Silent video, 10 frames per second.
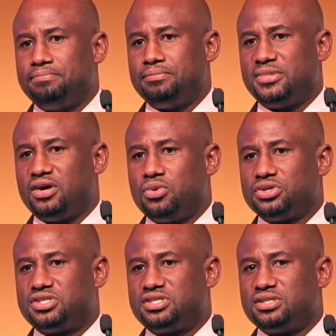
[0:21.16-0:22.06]
there
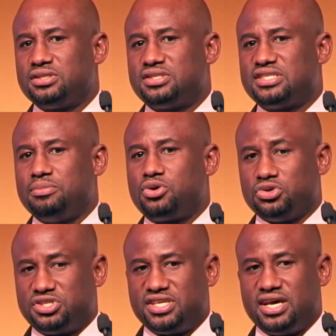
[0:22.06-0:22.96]
was some
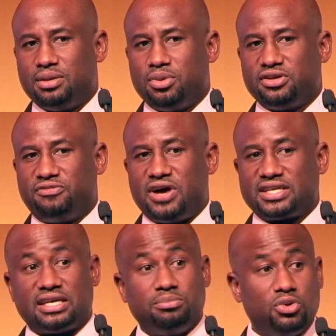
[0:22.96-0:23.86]
concern about the
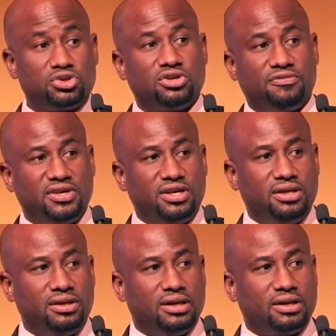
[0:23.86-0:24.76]
fact that most of
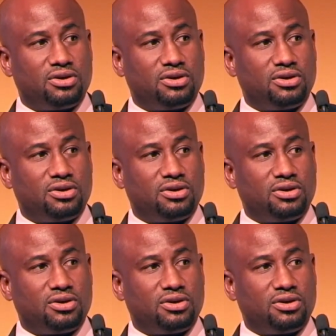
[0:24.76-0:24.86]
the